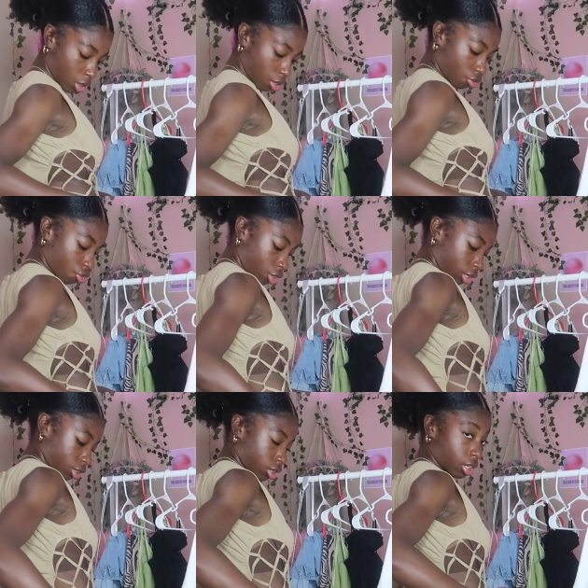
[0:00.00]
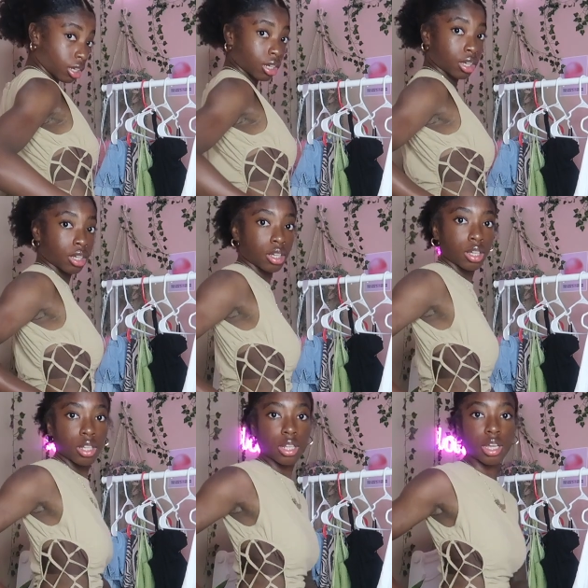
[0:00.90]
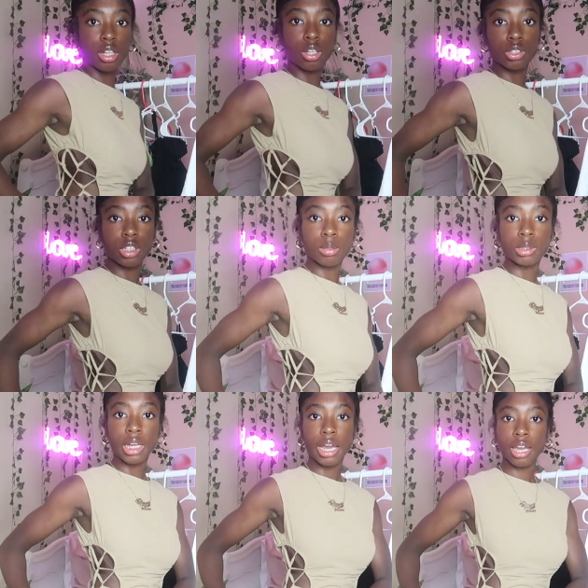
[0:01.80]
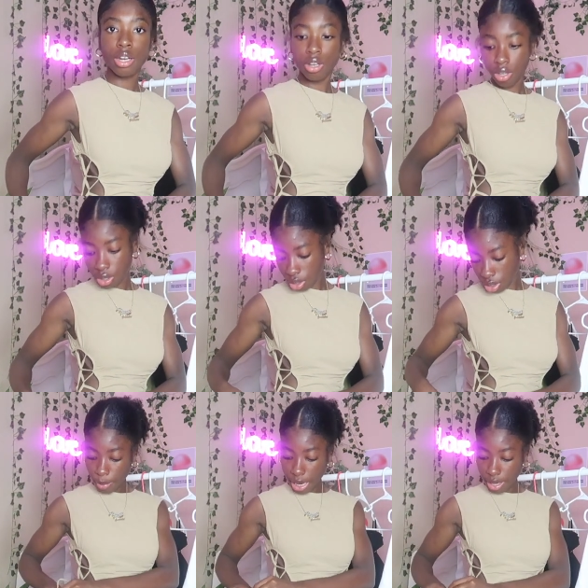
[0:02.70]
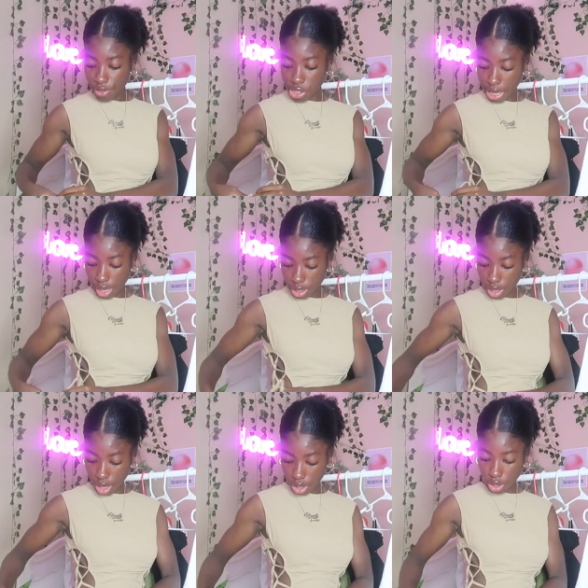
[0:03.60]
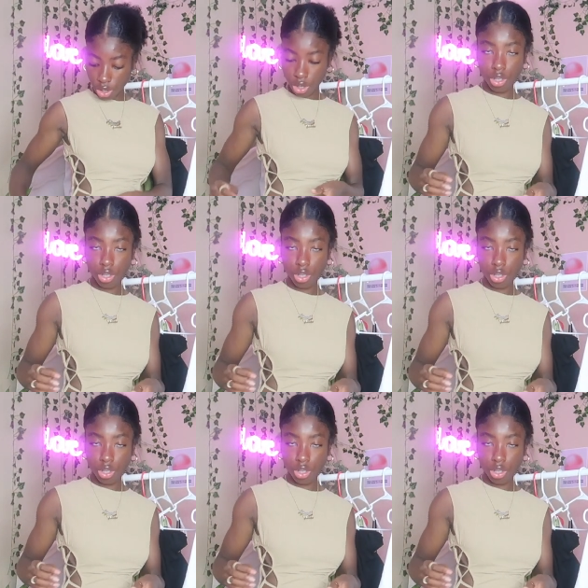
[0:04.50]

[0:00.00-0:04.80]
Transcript: You can adjust it, like, close it up tighter. But I love this khaki color.